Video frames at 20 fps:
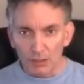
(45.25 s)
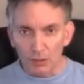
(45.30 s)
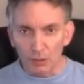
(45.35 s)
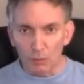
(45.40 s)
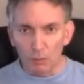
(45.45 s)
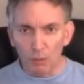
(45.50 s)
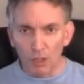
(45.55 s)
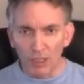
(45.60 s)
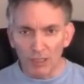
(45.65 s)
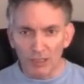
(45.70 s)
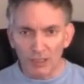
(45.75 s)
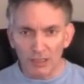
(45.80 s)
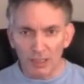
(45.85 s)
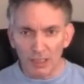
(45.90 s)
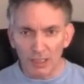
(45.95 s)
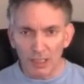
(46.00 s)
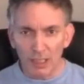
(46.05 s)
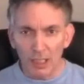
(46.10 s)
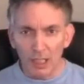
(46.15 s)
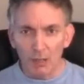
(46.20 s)
So
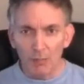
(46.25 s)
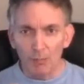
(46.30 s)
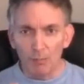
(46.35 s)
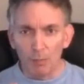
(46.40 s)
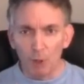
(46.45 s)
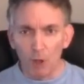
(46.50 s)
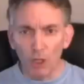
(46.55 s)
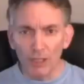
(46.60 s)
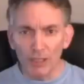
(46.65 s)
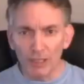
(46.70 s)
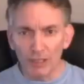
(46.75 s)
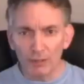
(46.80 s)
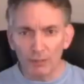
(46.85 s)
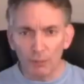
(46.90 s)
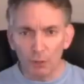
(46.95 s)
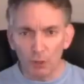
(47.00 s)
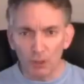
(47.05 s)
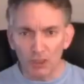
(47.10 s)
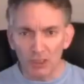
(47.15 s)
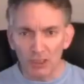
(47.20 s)
once the
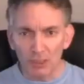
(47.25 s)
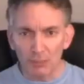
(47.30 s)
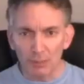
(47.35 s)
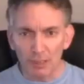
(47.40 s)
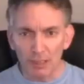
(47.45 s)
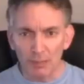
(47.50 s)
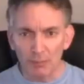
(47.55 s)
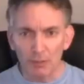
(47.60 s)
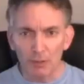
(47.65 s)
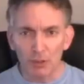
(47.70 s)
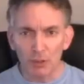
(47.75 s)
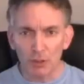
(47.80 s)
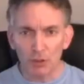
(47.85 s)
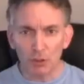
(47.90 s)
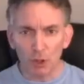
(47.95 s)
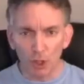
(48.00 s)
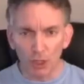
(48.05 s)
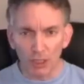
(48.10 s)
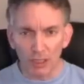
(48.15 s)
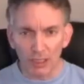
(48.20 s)
bonding forces become
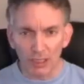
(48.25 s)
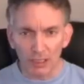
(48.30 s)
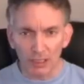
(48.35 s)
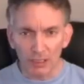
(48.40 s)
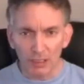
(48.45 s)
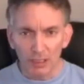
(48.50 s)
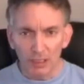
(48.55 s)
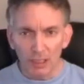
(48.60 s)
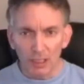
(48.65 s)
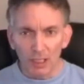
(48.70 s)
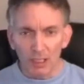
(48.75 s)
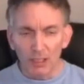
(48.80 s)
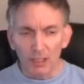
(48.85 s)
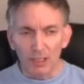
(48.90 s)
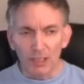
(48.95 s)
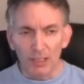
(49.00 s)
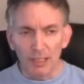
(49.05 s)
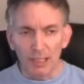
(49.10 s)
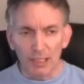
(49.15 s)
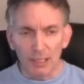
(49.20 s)
stronger
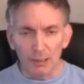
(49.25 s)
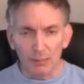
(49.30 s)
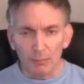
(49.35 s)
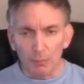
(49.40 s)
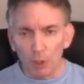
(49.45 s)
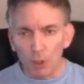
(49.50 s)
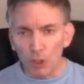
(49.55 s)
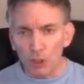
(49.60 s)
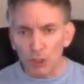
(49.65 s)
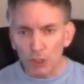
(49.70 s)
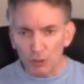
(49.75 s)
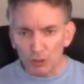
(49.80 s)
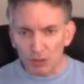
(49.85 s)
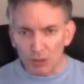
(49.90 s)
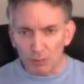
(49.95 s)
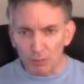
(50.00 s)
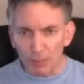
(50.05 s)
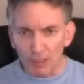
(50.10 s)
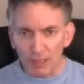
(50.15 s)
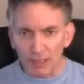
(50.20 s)
than the
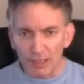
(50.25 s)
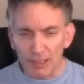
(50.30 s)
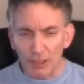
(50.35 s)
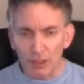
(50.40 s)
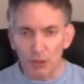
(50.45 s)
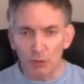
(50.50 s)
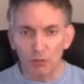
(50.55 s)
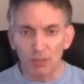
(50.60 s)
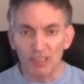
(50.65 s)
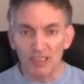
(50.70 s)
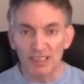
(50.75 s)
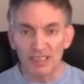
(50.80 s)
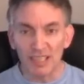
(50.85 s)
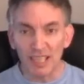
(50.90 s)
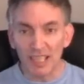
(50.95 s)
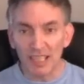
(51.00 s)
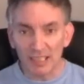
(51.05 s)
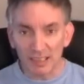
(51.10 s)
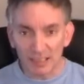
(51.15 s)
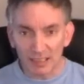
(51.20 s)
molecule's ability to
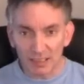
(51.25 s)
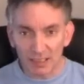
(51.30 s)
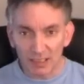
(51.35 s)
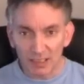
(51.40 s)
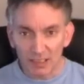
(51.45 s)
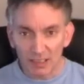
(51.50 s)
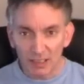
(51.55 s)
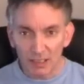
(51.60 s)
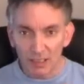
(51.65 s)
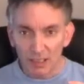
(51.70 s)
resist,